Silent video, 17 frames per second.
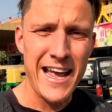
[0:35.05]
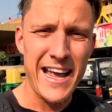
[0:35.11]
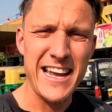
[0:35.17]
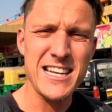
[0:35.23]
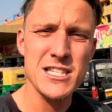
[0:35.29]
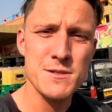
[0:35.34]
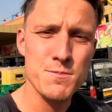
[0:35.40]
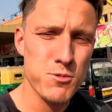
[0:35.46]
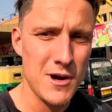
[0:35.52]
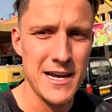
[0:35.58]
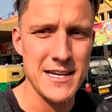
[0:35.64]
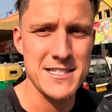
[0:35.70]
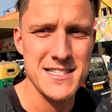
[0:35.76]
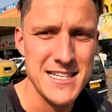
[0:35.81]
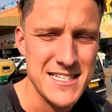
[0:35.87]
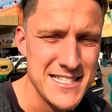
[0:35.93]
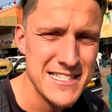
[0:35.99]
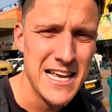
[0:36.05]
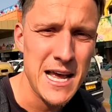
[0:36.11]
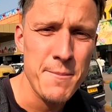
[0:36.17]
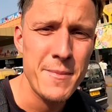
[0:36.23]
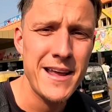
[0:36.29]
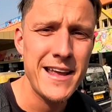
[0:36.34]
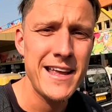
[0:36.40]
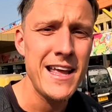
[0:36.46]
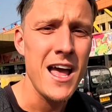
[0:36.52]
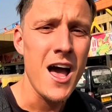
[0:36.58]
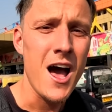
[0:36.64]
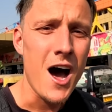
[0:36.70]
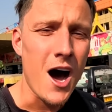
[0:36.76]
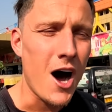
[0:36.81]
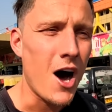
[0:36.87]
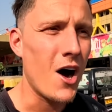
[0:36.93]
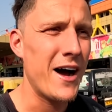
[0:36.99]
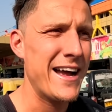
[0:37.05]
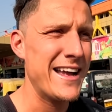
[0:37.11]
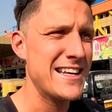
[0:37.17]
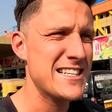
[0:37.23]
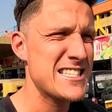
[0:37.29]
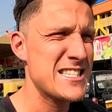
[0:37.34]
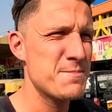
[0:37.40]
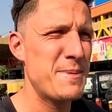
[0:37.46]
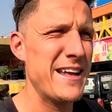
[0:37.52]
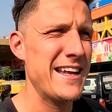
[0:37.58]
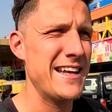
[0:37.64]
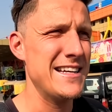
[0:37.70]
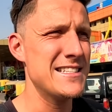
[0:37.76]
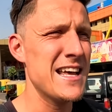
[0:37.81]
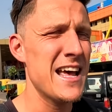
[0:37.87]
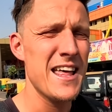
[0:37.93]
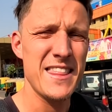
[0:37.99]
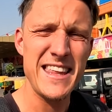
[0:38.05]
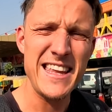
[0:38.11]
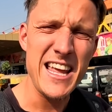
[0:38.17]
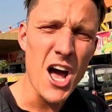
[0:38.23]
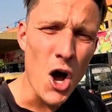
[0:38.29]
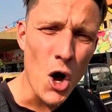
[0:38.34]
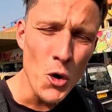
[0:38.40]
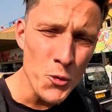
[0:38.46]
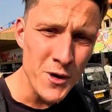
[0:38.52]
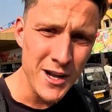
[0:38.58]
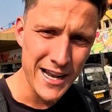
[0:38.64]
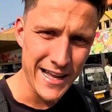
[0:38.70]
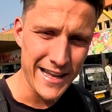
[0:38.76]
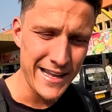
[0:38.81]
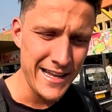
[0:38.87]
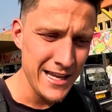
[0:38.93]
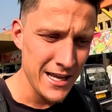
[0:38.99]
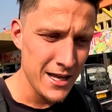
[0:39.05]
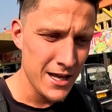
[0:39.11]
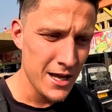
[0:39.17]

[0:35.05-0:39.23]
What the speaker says: Express, the semi-high speed, the only